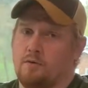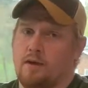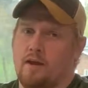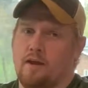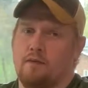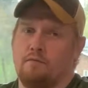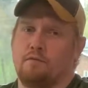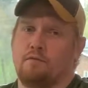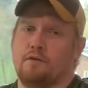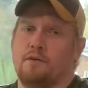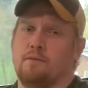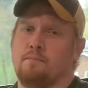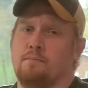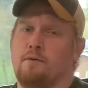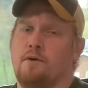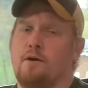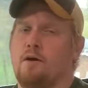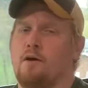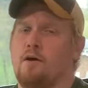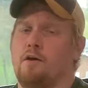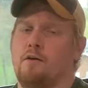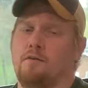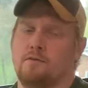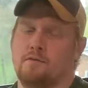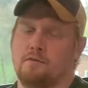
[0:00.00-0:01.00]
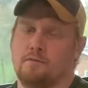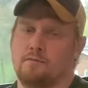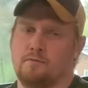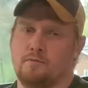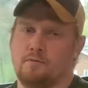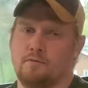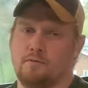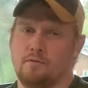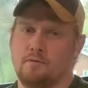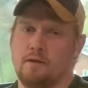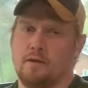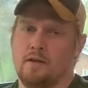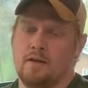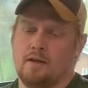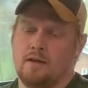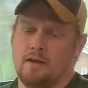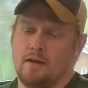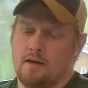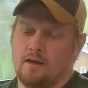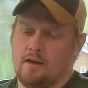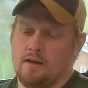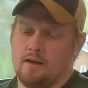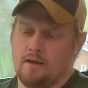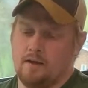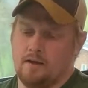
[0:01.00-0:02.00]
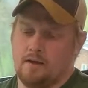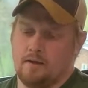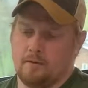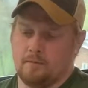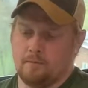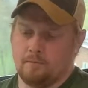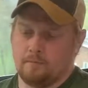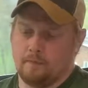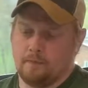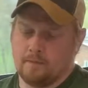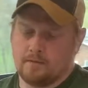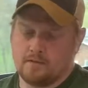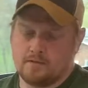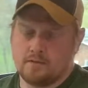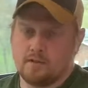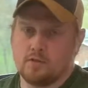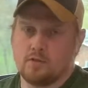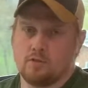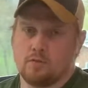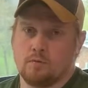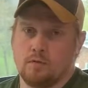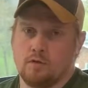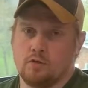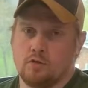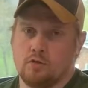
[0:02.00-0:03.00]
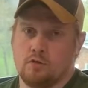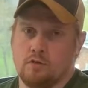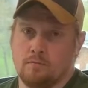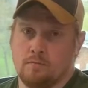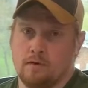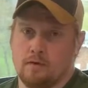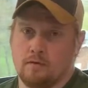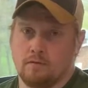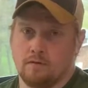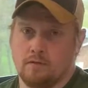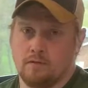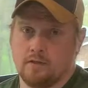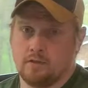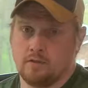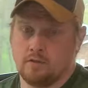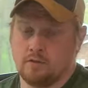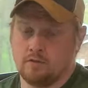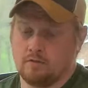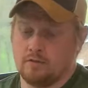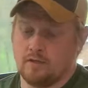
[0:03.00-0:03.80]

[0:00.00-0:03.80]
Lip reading: every possible situation you may run into.